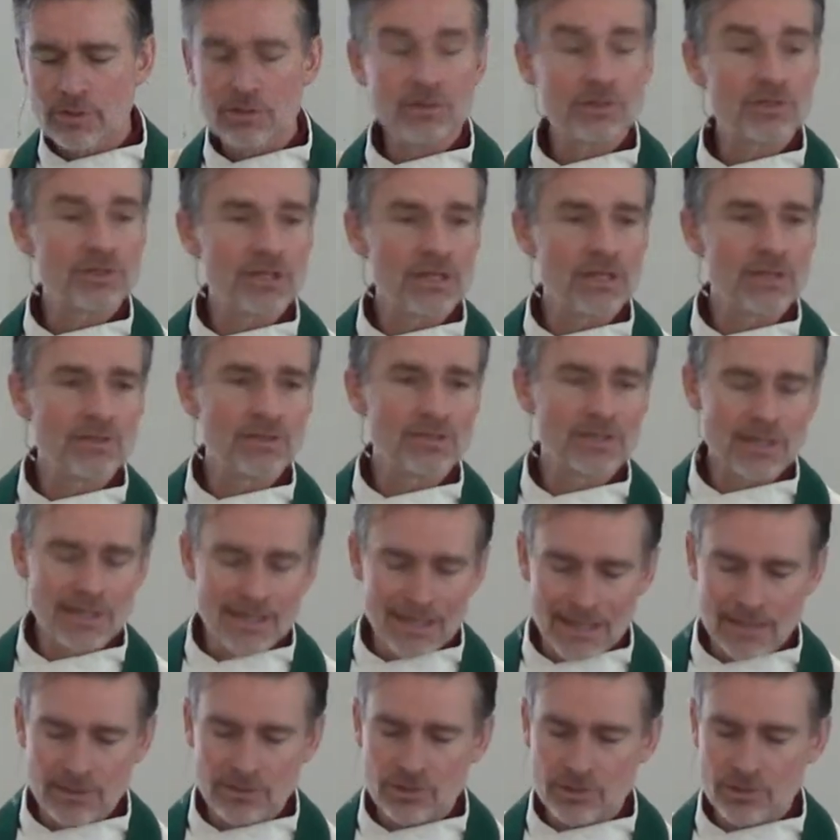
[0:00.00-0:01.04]
sins
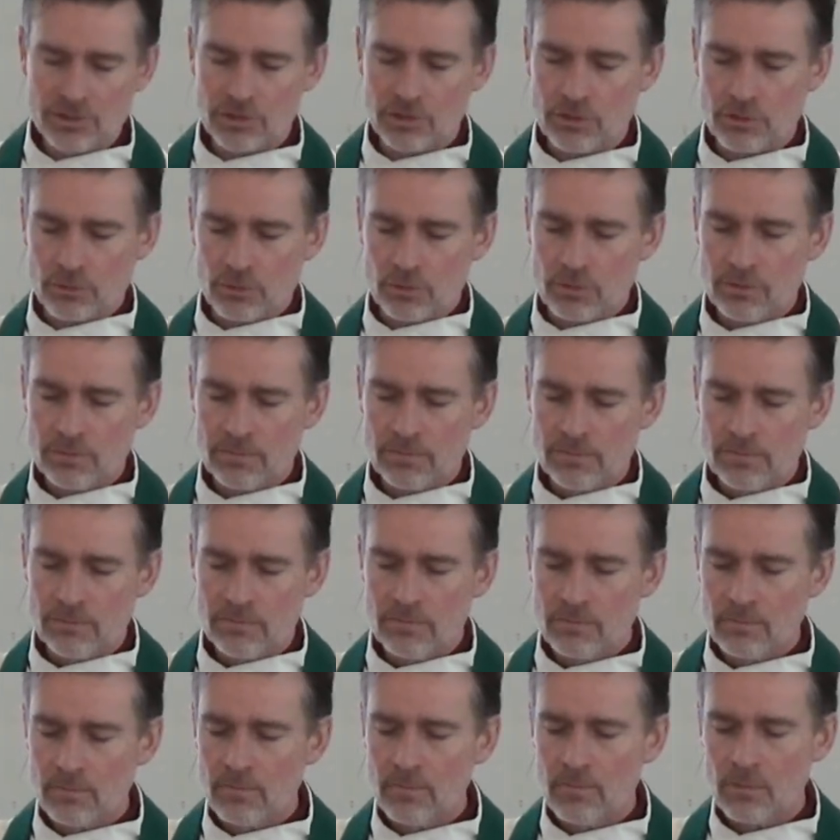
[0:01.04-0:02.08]
against you,
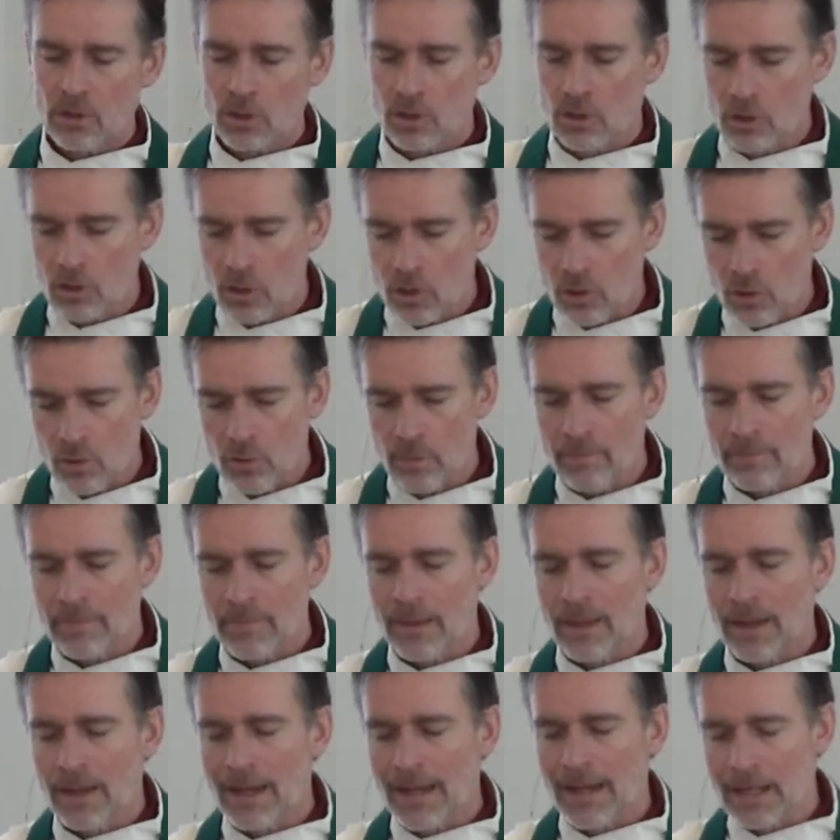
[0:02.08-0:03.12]
go
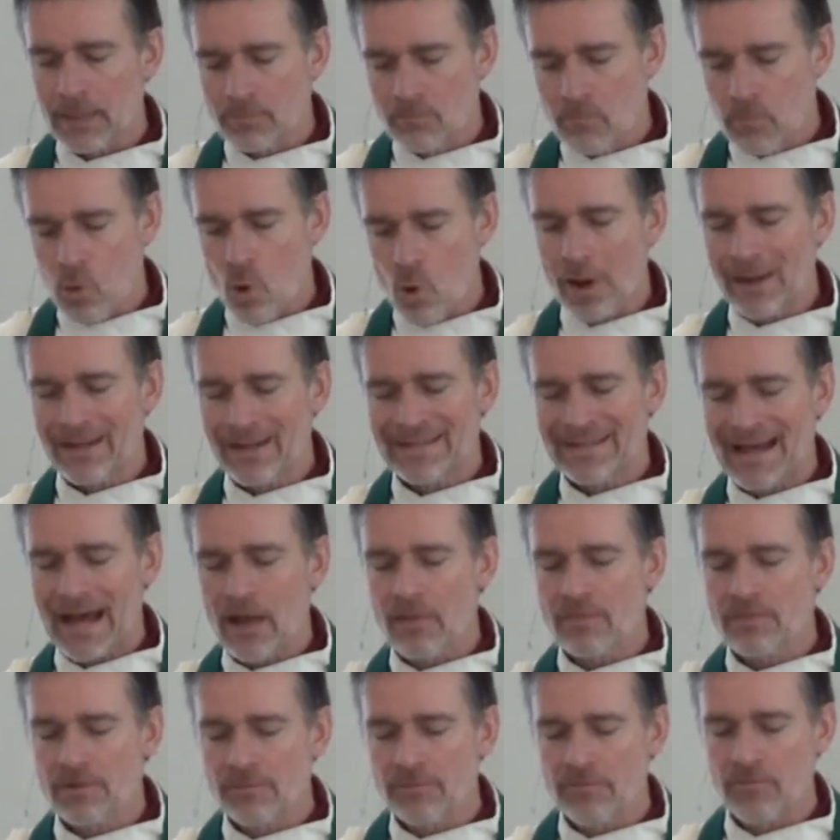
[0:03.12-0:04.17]
and point
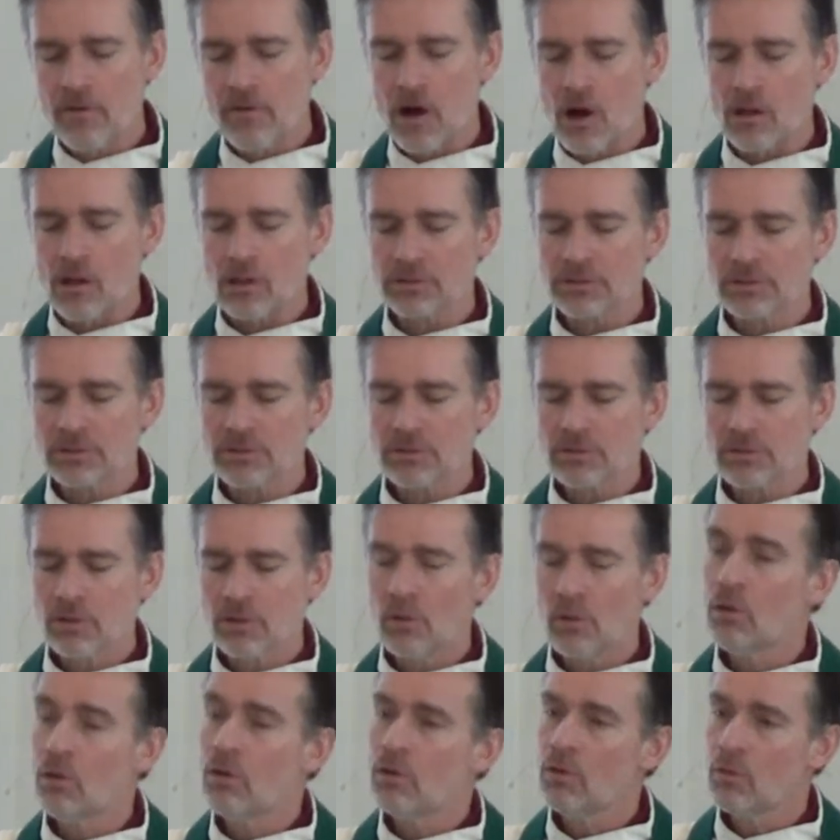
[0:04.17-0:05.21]
out the fault
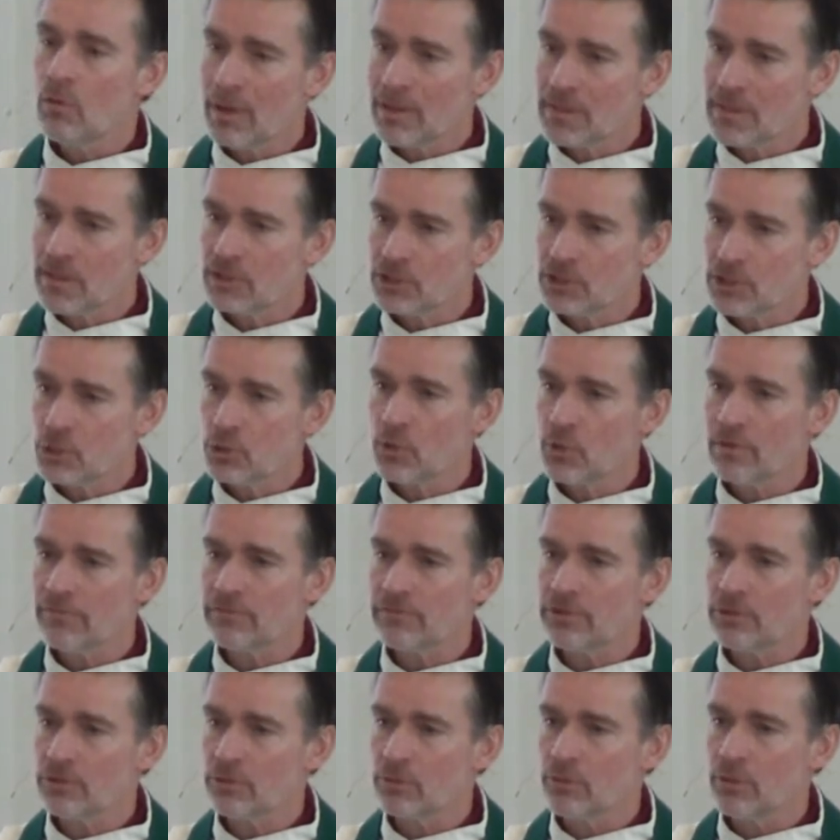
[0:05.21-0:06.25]
when the two of
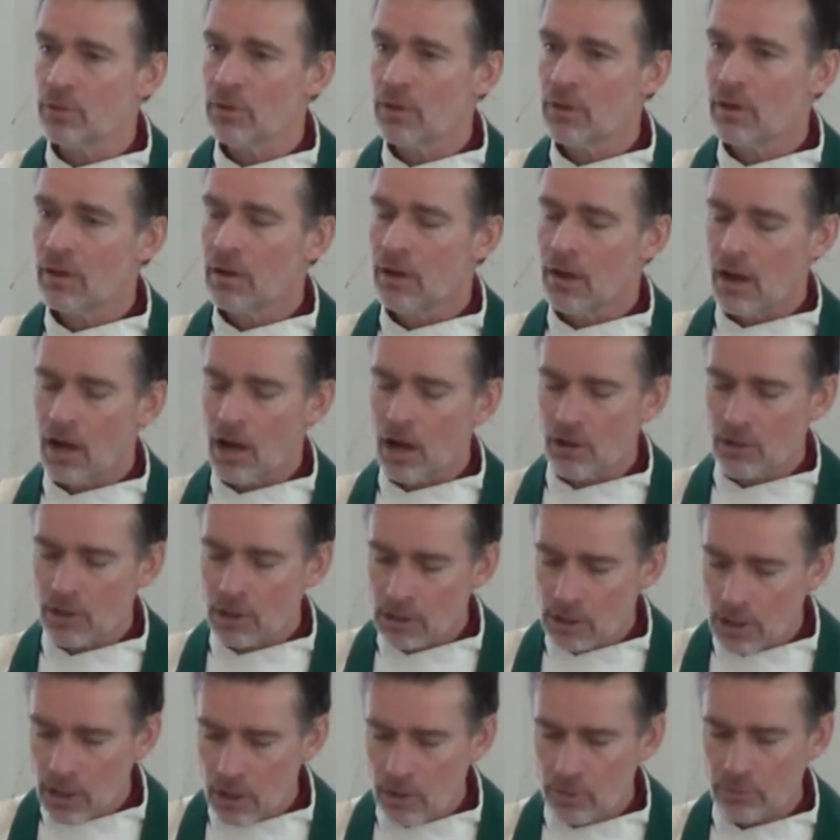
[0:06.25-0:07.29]
you are
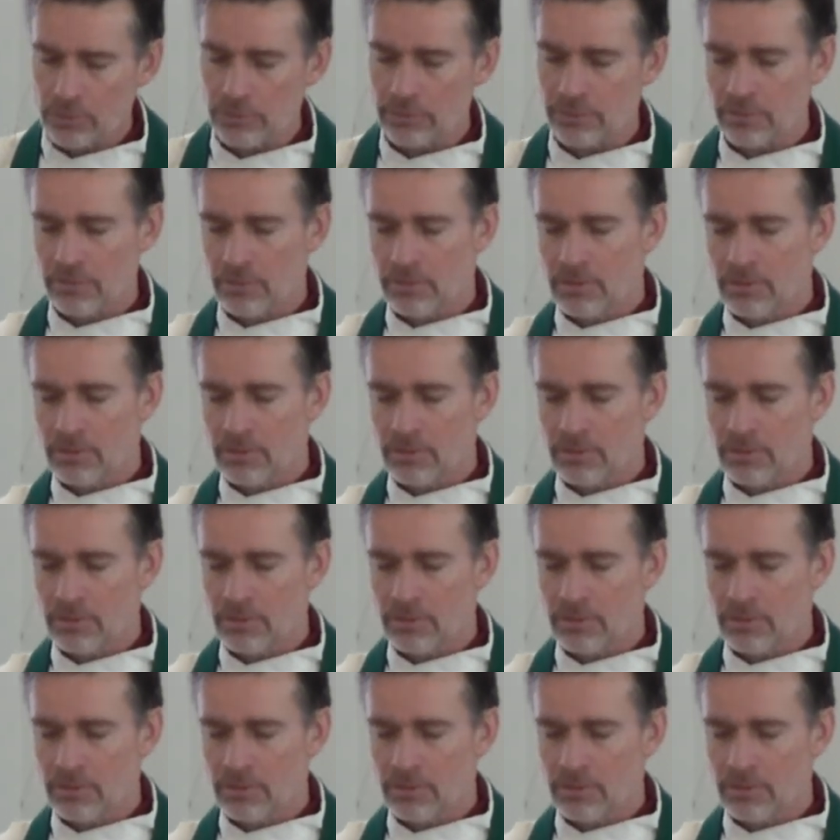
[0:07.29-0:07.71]
alone.